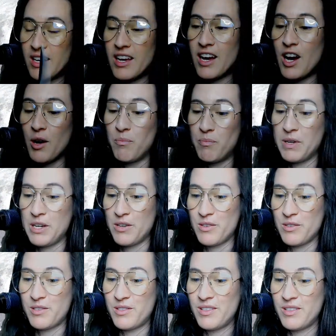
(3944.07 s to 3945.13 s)

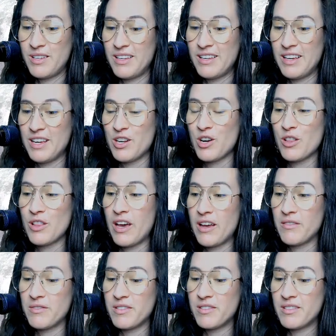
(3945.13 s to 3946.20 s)
appears in our
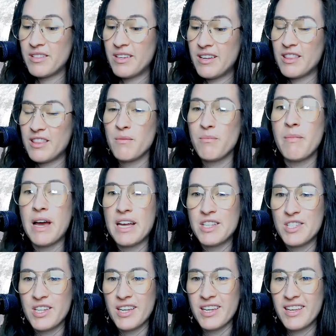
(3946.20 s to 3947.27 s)
lives. The
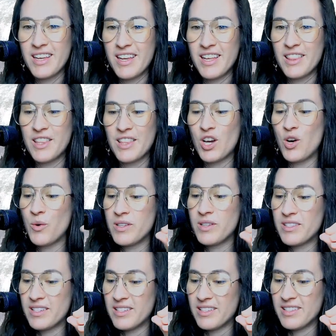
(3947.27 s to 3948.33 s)
magic, the
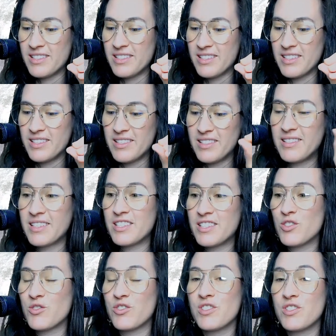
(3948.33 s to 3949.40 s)
coincidences, the
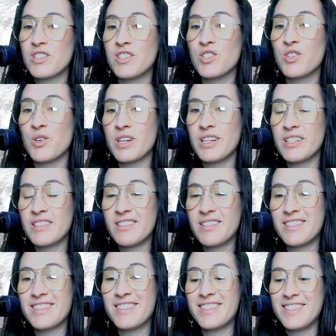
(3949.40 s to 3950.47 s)

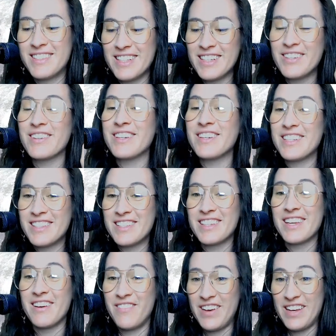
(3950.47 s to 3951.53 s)

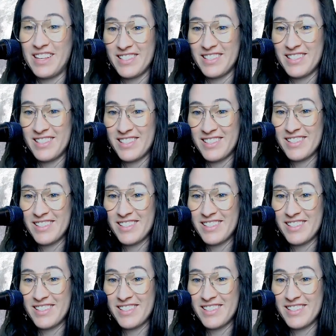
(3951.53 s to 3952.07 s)
synchronistic events.